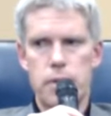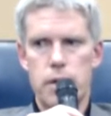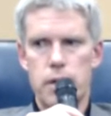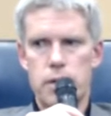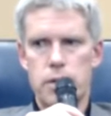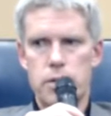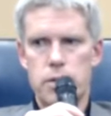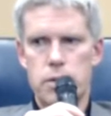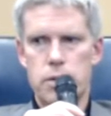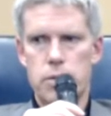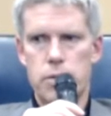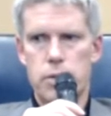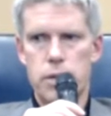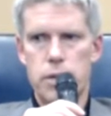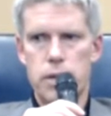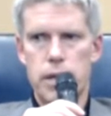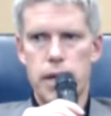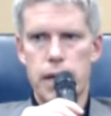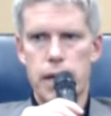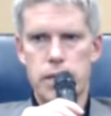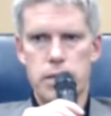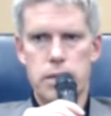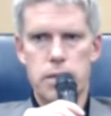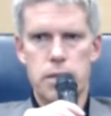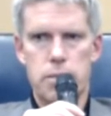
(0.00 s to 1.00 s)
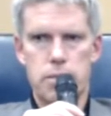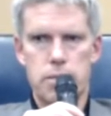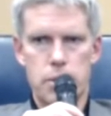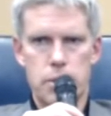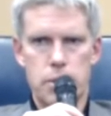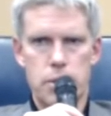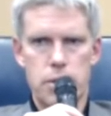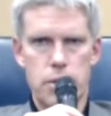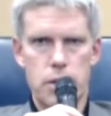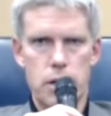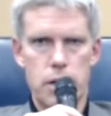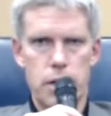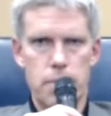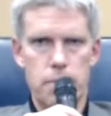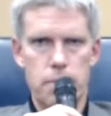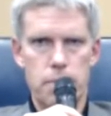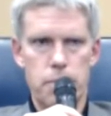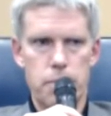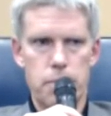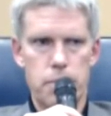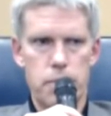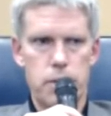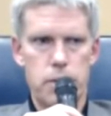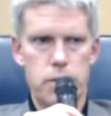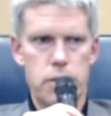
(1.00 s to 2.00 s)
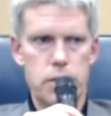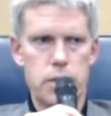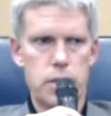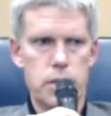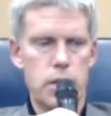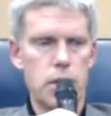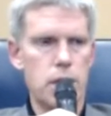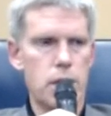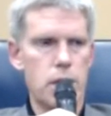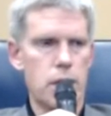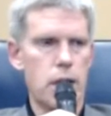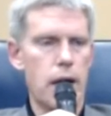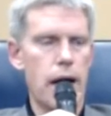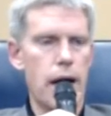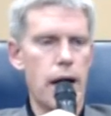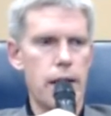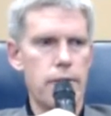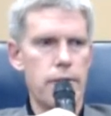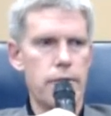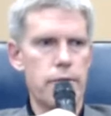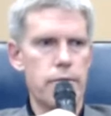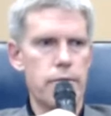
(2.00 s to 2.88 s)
And so when case numbers are up, there's still a lot